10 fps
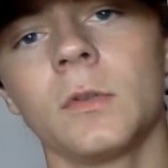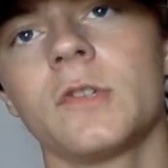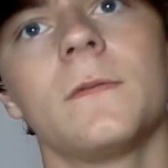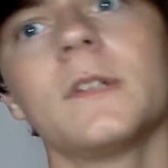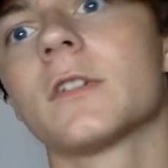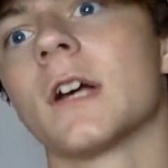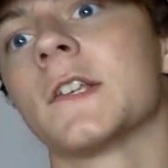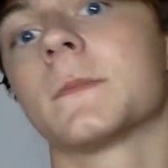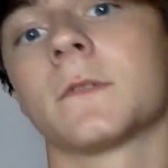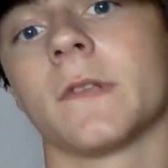would you feed your
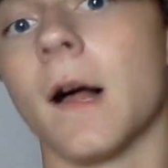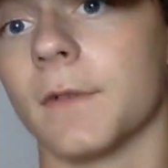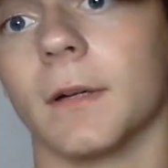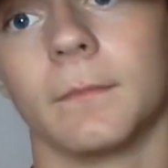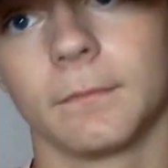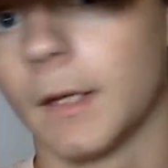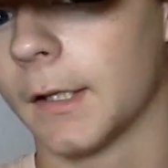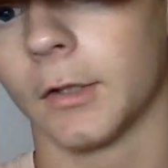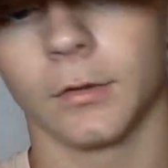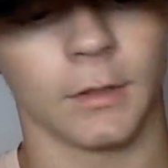customers lava?
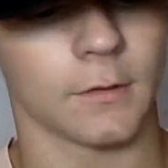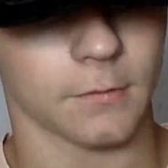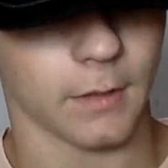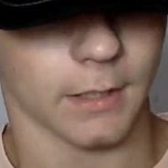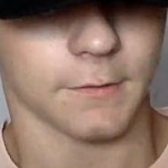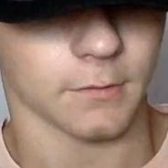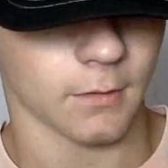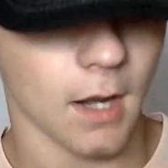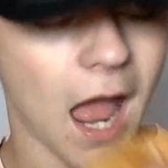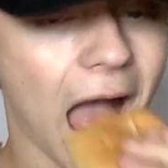And I couldn't get a straight answer.